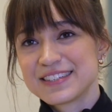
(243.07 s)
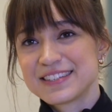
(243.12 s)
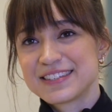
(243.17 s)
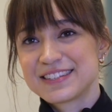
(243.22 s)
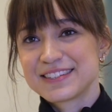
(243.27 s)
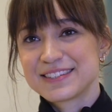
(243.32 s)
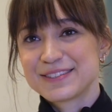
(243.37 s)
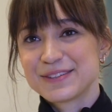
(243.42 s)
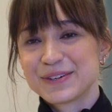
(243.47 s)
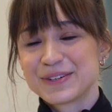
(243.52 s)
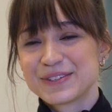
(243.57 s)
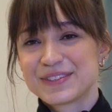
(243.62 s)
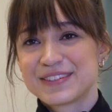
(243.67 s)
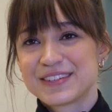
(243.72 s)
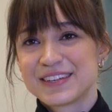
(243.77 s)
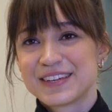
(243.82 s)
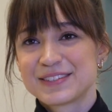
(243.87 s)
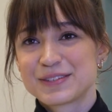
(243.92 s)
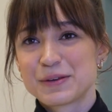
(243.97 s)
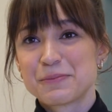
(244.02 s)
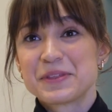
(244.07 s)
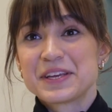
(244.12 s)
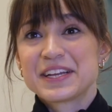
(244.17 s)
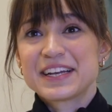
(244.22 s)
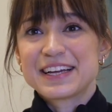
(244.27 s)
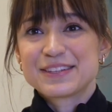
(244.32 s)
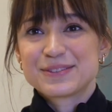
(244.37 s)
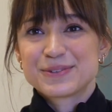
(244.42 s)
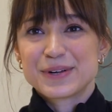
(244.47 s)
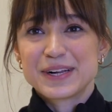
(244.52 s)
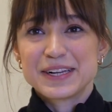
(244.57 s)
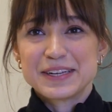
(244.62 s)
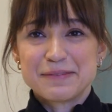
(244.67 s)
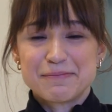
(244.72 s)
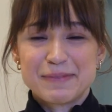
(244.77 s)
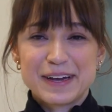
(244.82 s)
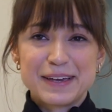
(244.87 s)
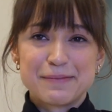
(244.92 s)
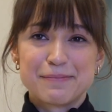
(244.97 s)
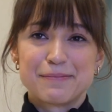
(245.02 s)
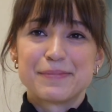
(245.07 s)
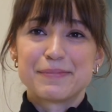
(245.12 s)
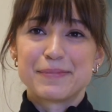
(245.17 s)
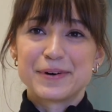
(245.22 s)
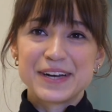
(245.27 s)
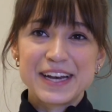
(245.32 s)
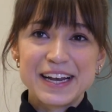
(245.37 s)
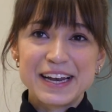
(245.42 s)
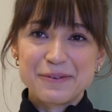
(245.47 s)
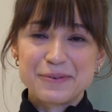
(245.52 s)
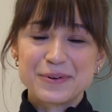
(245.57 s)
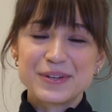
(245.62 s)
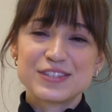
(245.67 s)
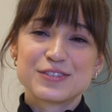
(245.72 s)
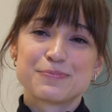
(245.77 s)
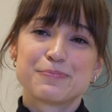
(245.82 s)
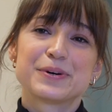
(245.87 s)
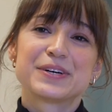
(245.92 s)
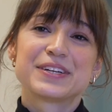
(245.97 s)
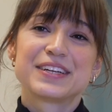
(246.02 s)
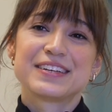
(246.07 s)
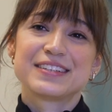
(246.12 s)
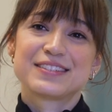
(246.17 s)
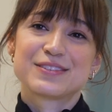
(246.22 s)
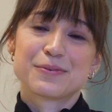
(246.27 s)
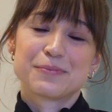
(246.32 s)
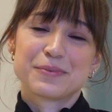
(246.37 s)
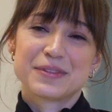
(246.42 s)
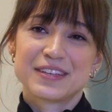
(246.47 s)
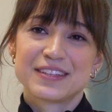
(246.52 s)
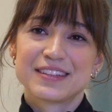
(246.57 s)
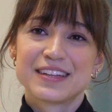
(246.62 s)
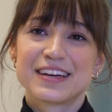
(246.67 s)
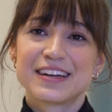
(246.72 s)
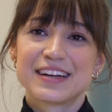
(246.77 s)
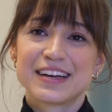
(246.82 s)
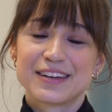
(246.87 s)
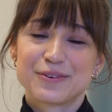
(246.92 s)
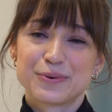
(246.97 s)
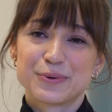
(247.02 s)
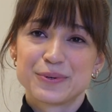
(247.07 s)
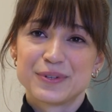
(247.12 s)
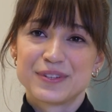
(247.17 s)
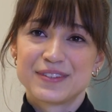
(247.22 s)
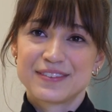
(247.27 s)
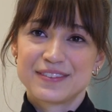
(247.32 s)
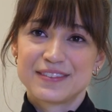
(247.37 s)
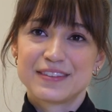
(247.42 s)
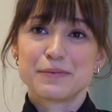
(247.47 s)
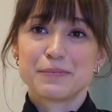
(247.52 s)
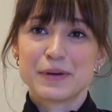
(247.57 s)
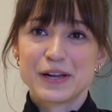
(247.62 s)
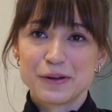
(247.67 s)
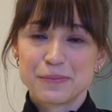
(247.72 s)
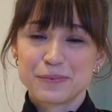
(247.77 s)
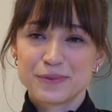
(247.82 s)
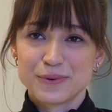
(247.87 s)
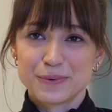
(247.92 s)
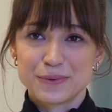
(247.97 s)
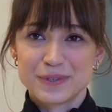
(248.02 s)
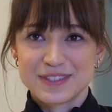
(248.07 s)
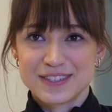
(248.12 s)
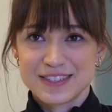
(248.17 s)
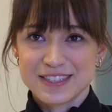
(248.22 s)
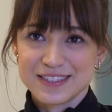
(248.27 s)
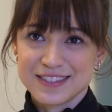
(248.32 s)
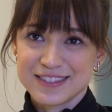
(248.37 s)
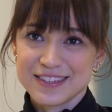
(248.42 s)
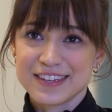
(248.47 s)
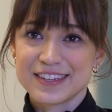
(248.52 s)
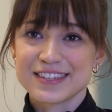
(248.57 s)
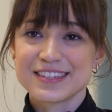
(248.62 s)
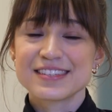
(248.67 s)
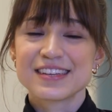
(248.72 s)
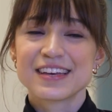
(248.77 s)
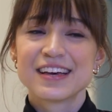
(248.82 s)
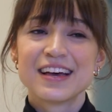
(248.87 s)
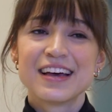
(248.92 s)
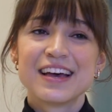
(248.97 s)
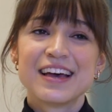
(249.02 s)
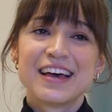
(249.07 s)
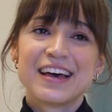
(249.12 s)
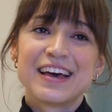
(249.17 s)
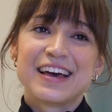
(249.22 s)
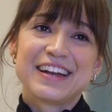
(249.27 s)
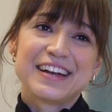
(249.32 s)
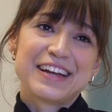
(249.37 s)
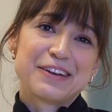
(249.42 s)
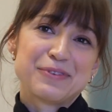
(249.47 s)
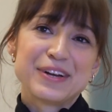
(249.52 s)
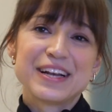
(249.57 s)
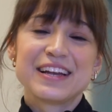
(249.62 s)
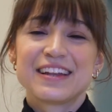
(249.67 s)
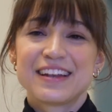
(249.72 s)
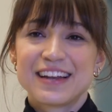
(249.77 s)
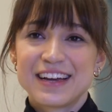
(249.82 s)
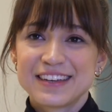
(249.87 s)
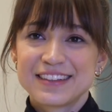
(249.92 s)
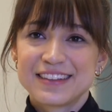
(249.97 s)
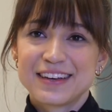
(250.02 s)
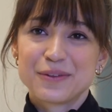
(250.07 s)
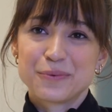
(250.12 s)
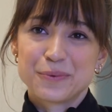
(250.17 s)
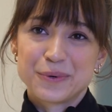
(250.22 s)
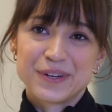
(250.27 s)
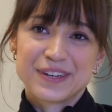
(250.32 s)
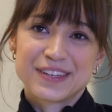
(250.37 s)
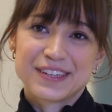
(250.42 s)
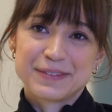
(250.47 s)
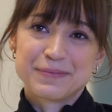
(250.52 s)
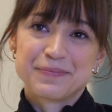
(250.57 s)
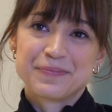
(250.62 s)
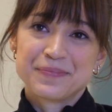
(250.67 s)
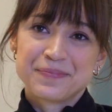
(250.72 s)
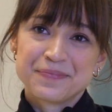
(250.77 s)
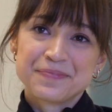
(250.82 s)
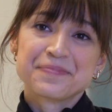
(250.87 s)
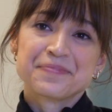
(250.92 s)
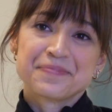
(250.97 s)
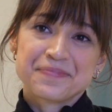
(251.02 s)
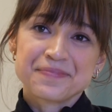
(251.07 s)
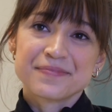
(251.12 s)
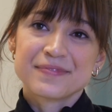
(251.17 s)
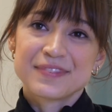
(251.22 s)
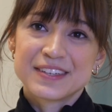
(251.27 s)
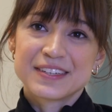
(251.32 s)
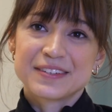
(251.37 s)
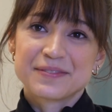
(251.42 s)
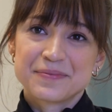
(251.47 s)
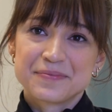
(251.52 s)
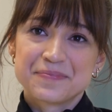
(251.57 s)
It's not something natural in my body language, but it's something that I could develop towards these years, and I really like that work. Yeah.